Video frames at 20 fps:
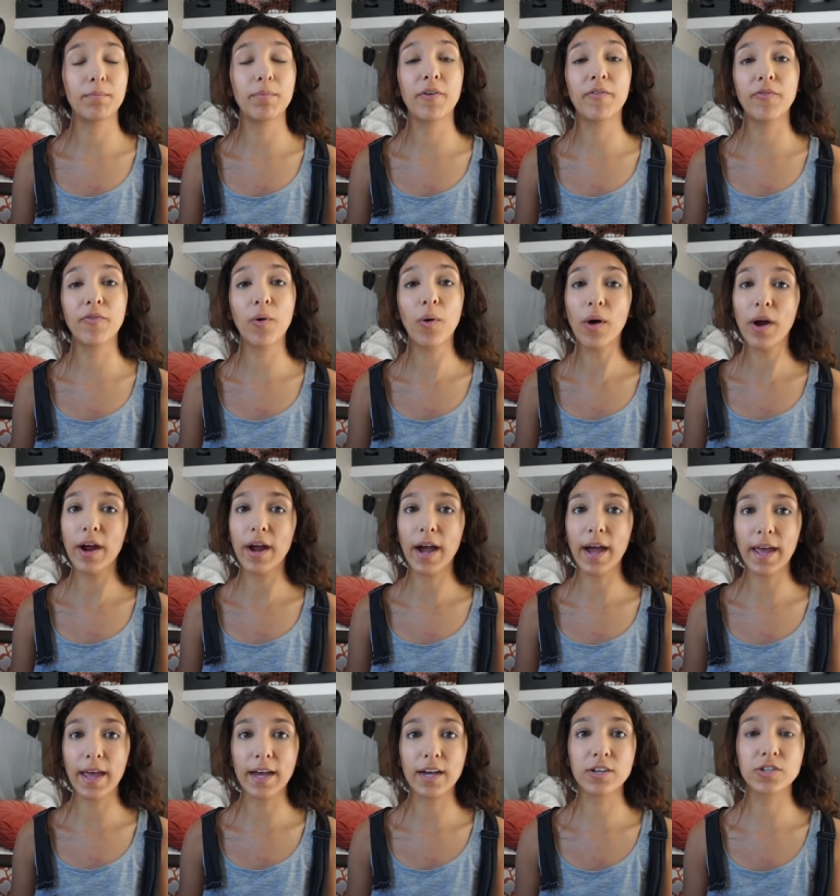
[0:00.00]
Before
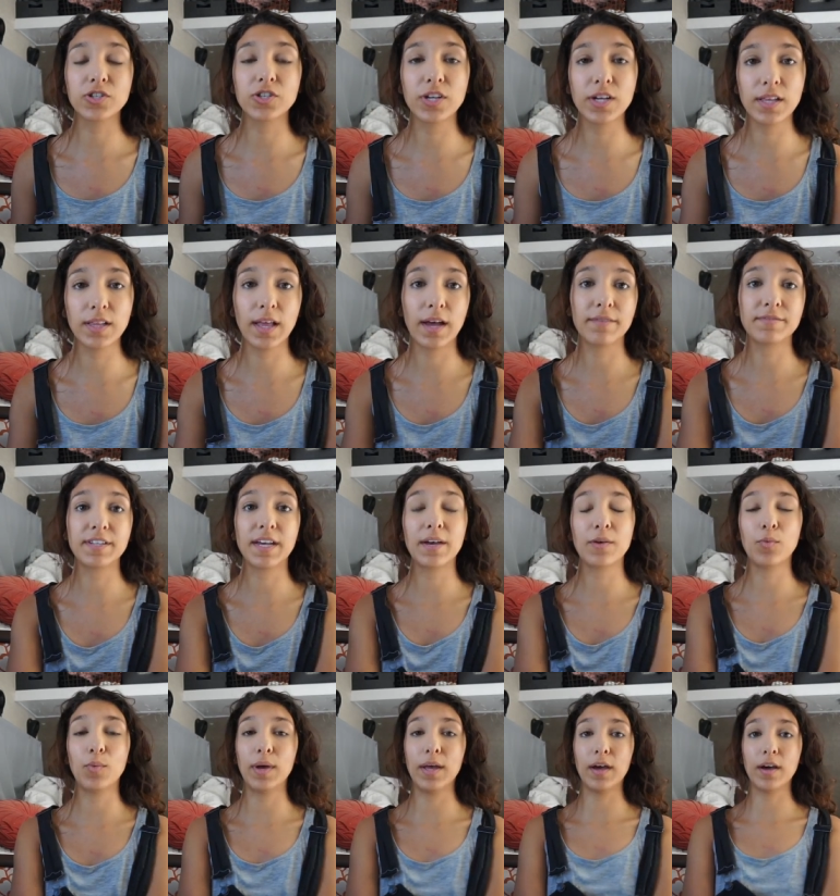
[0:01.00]
I actually left, I
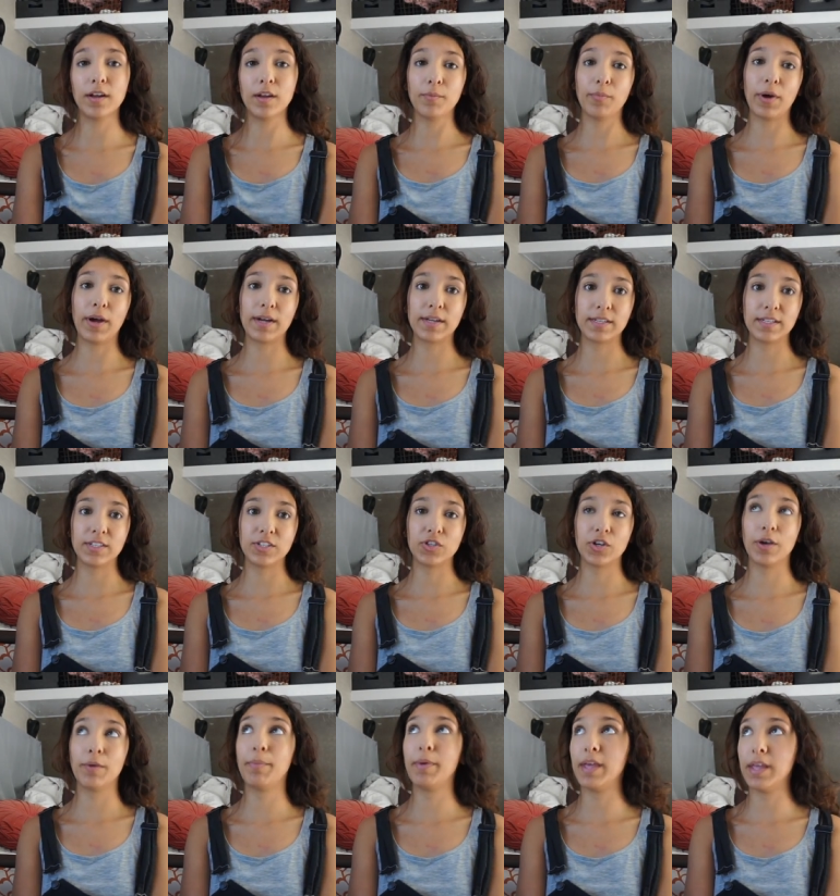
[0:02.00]
went on a practice
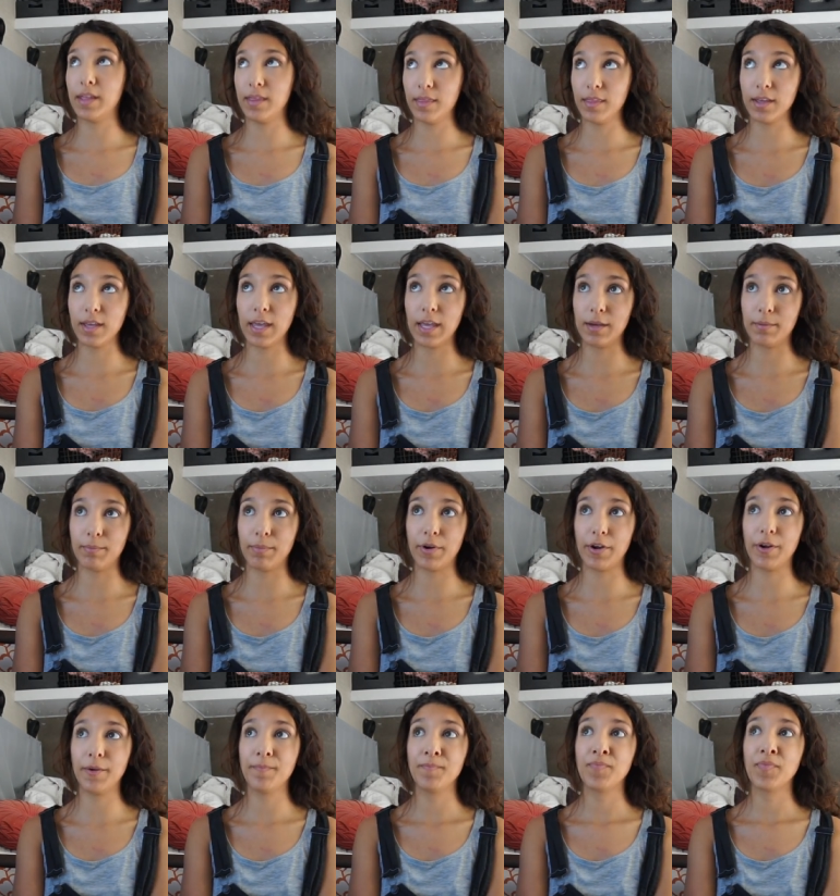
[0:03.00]
trip in the
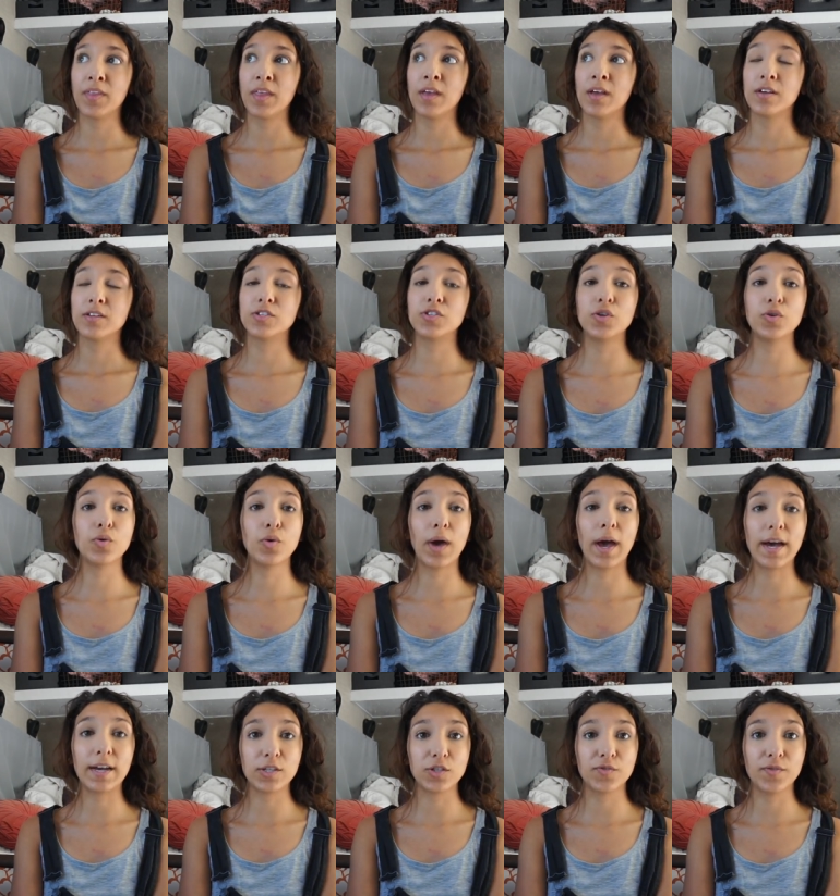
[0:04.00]
camper to
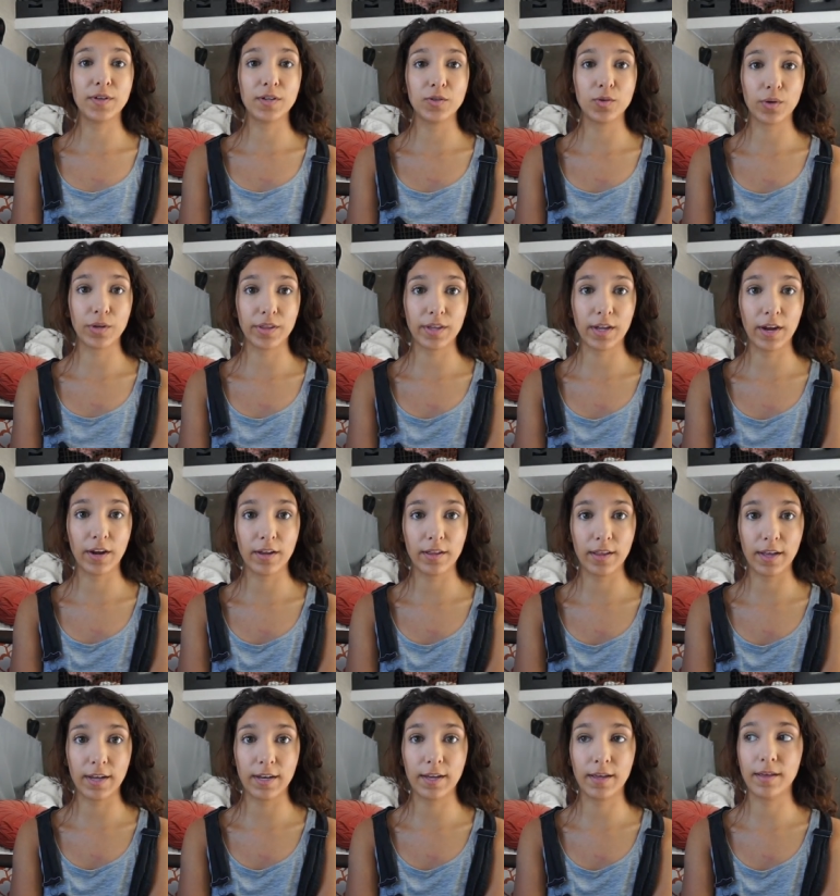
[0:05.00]
Asheville, North
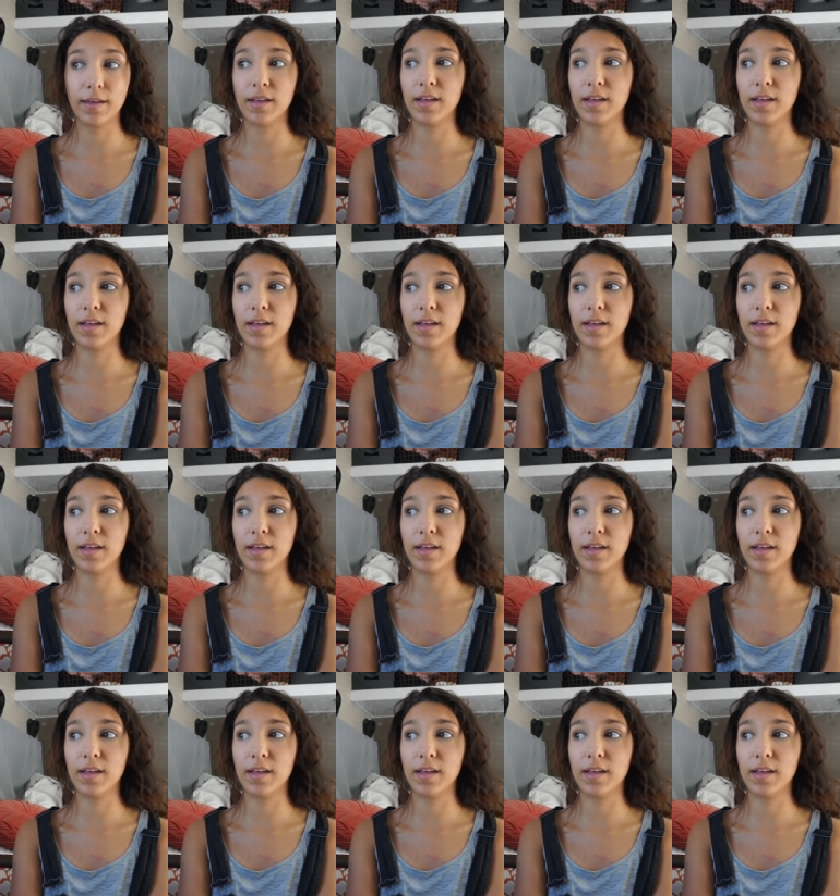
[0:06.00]
Carolina.